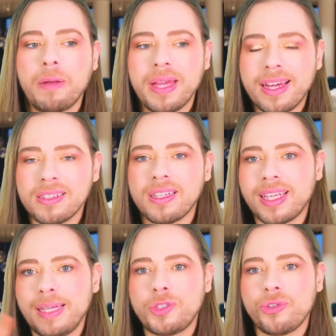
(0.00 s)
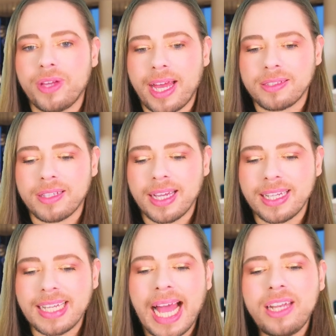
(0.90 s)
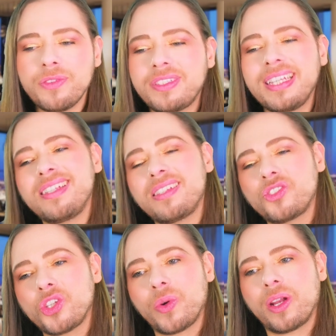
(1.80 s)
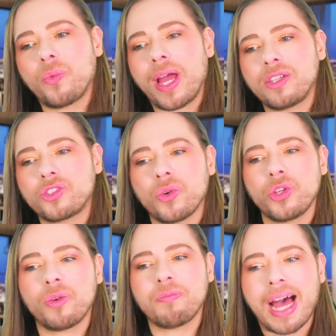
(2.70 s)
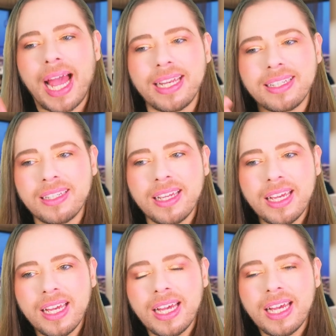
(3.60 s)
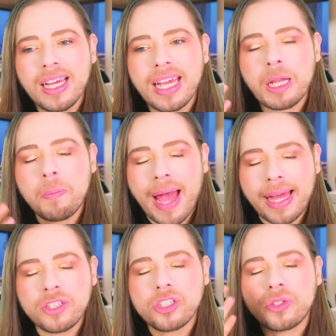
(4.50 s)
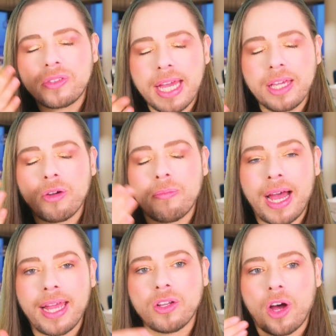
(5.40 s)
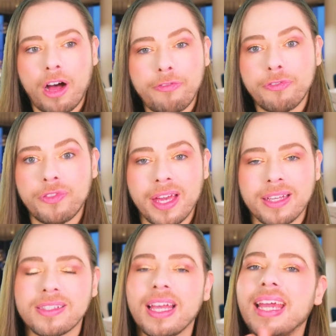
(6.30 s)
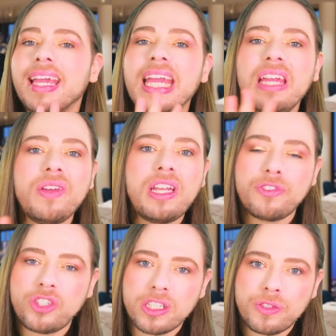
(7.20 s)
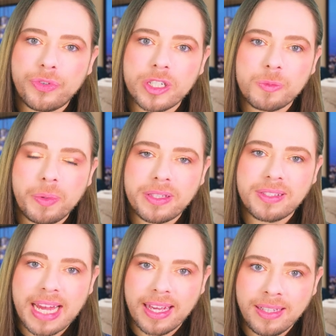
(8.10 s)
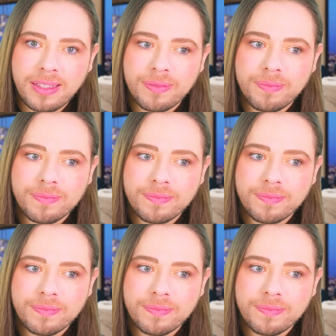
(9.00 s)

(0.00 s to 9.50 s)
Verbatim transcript: And because it keeps you guessing, it kind of teases you in a way. So your mind, it manages to take your mind off of things, even if just for a split second.